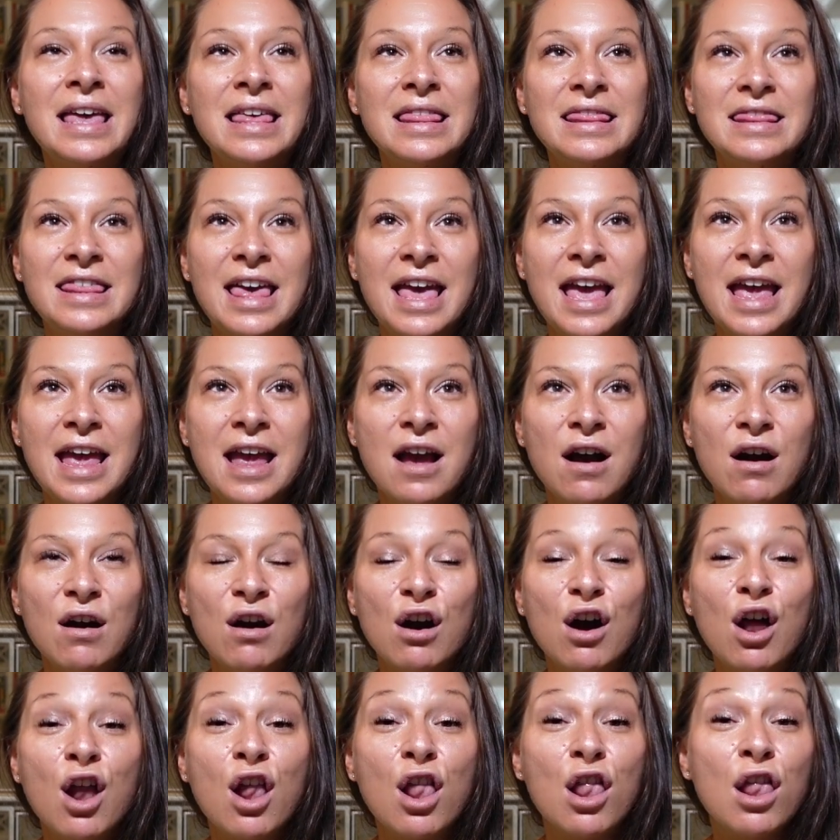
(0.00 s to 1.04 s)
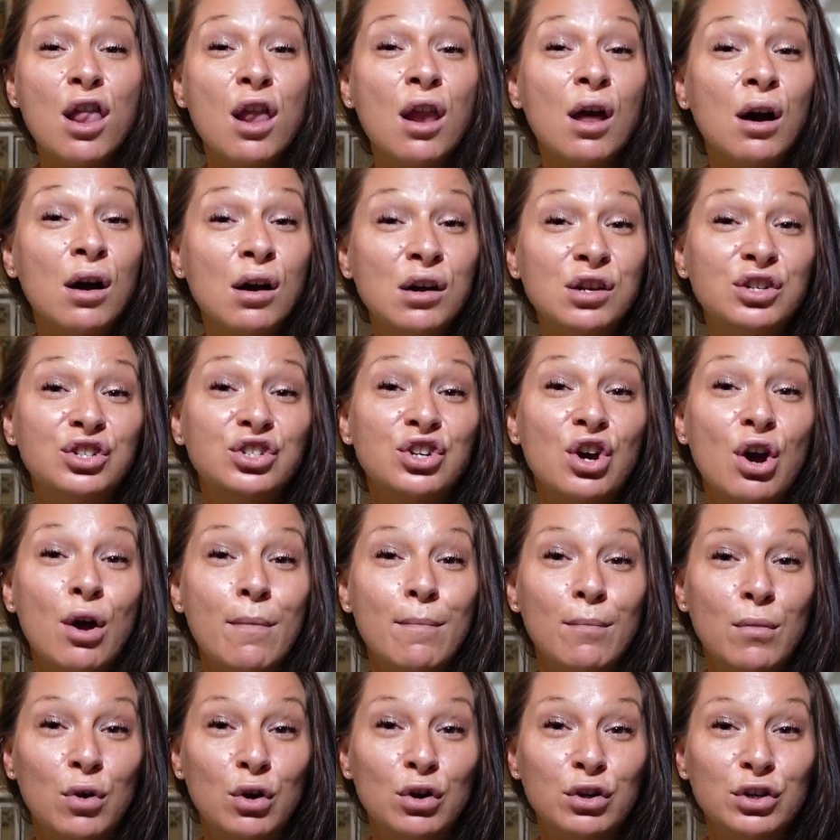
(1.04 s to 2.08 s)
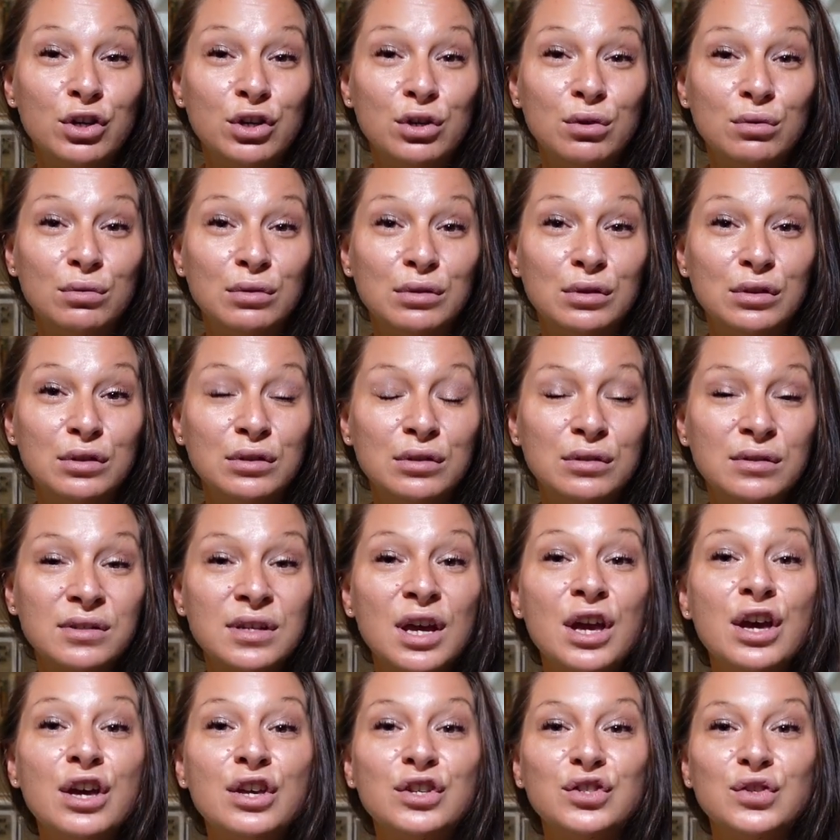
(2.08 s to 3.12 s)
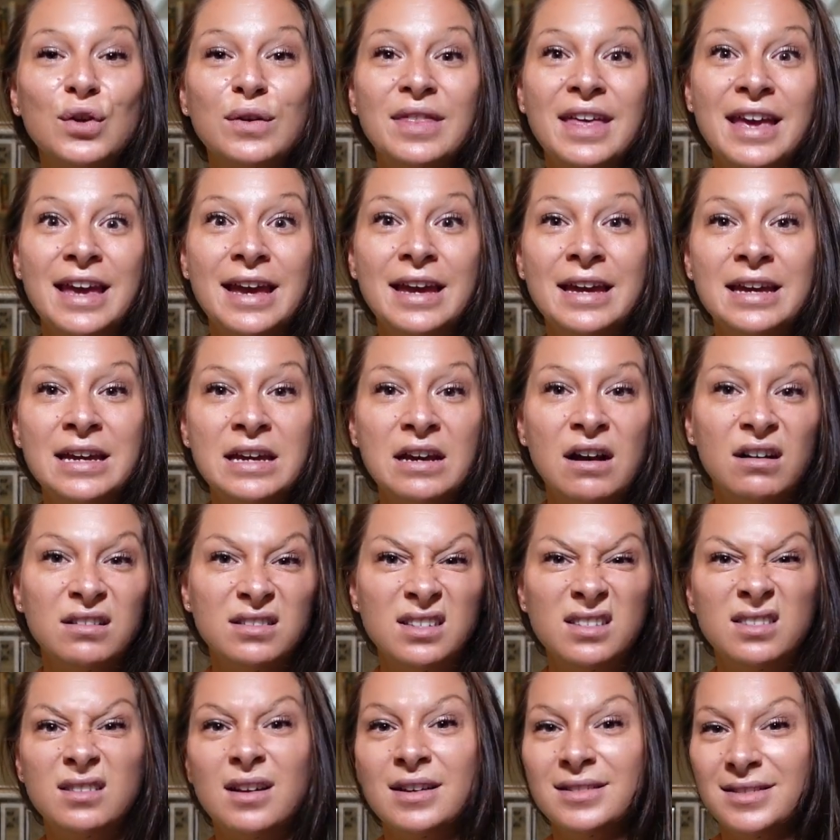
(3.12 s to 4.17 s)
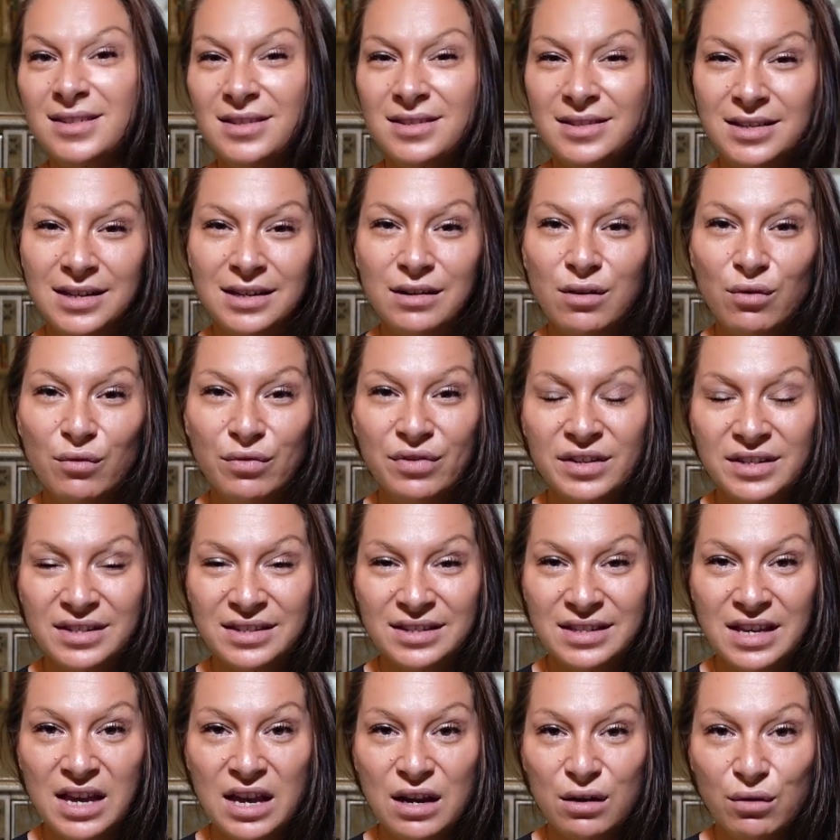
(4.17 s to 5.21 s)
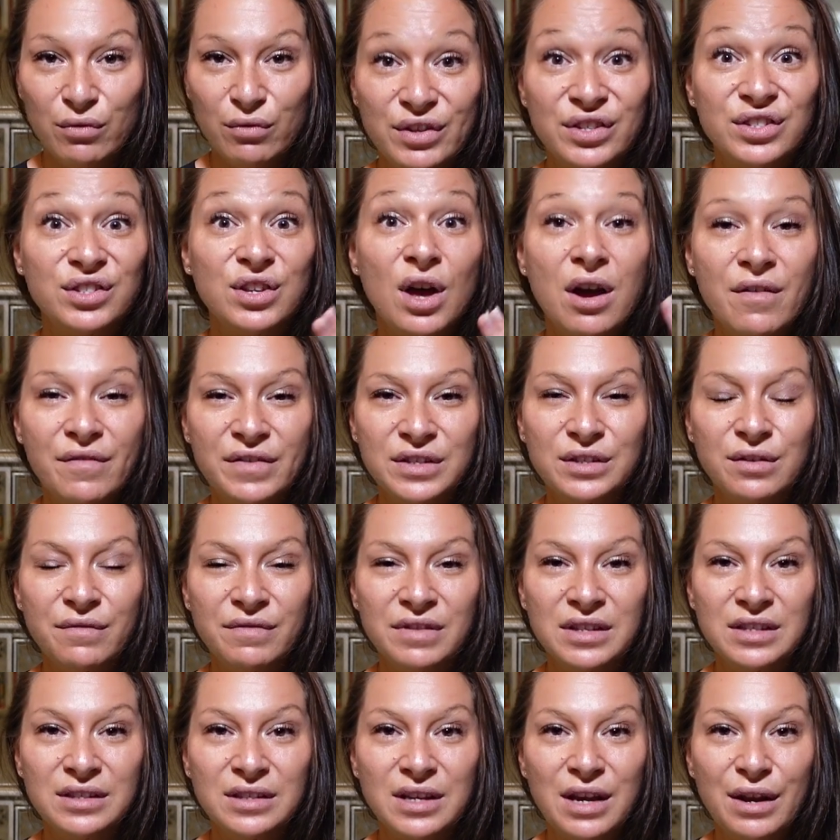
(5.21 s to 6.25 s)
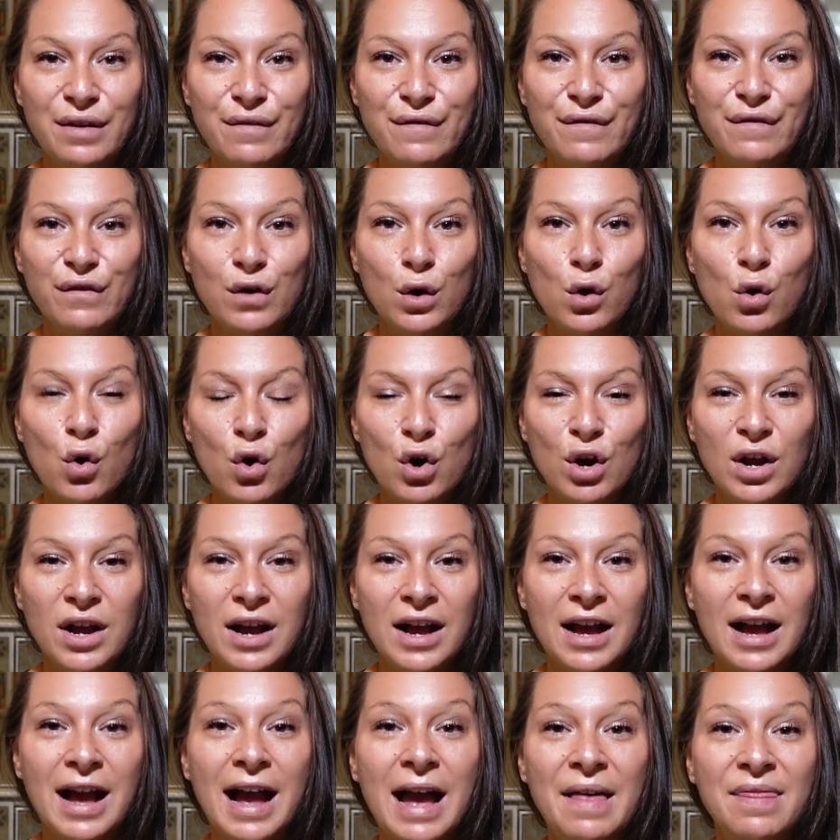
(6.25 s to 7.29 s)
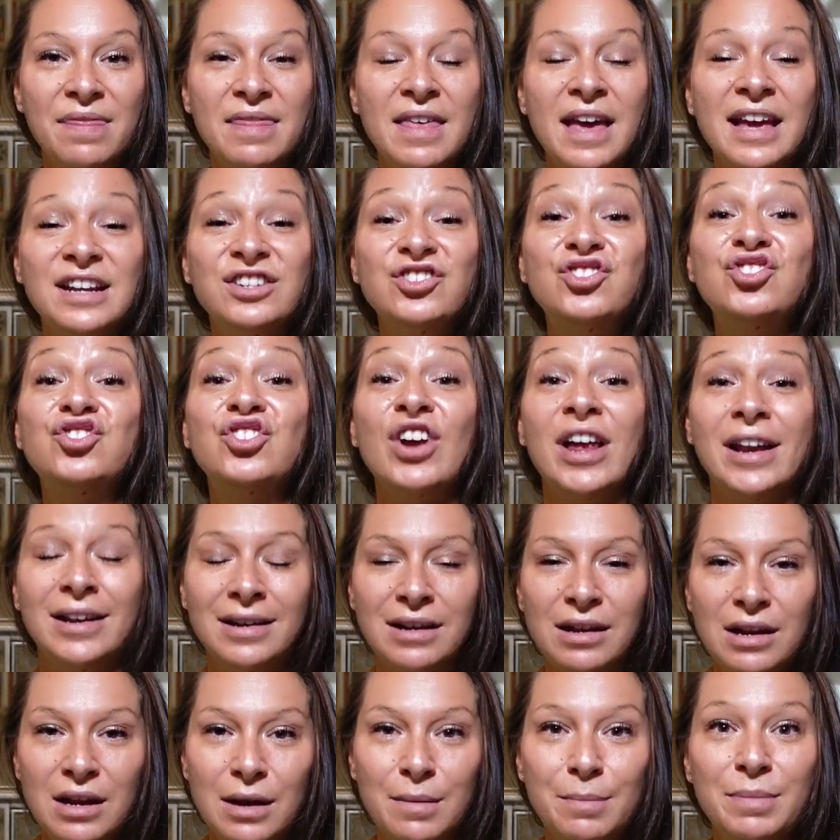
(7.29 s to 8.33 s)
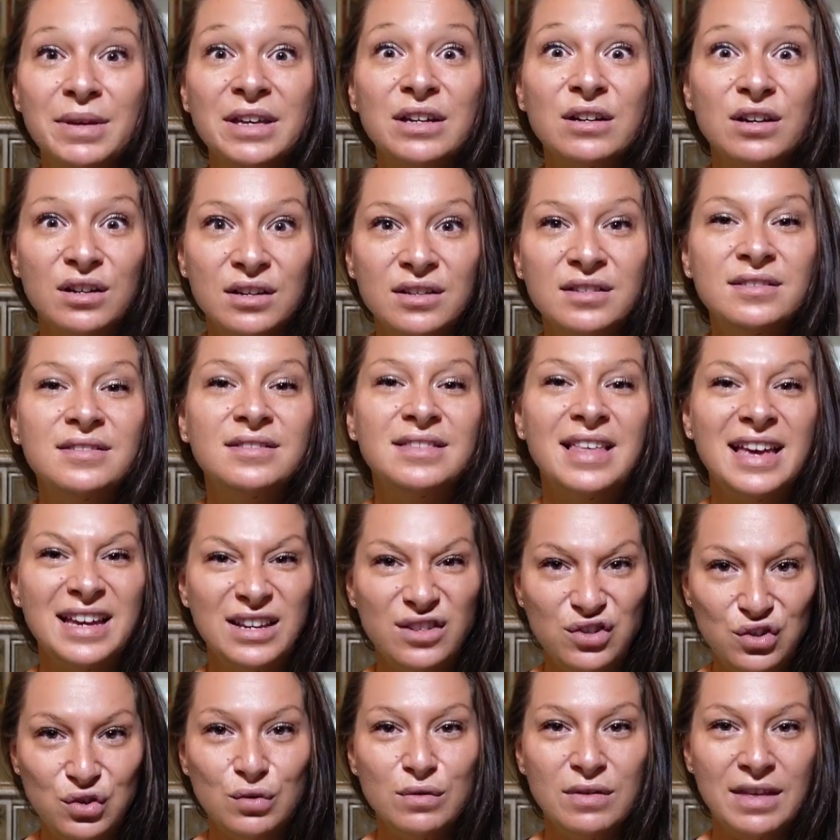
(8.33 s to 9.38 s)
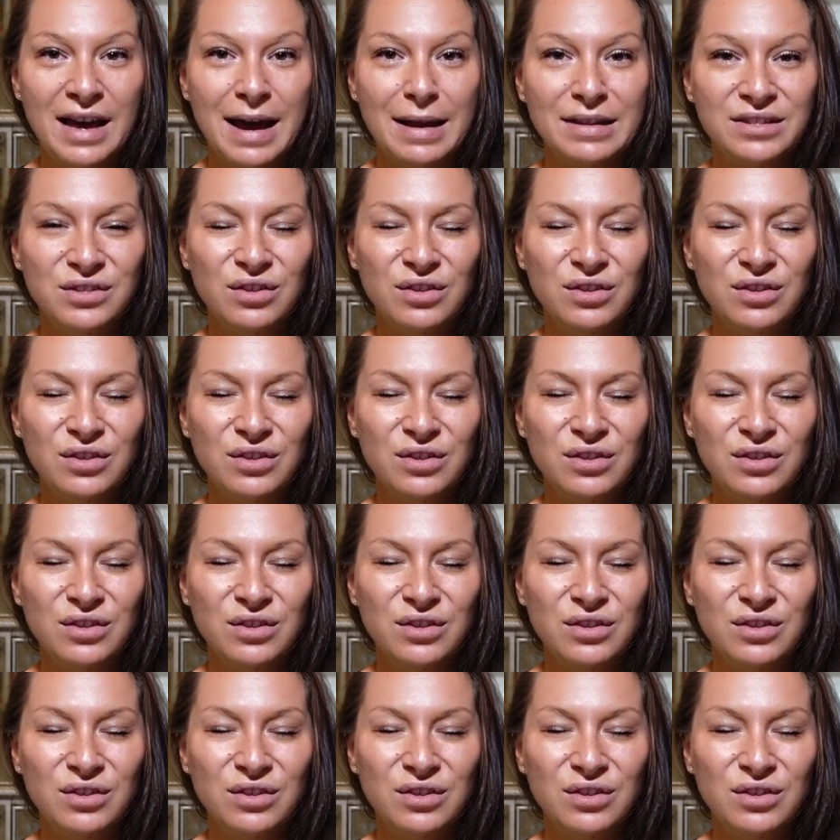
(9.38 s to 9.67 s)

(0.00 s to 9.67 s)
They are larger molecules, so they are designed to sit on the skin, surface of the skin for longer, and they're gentler because they do that.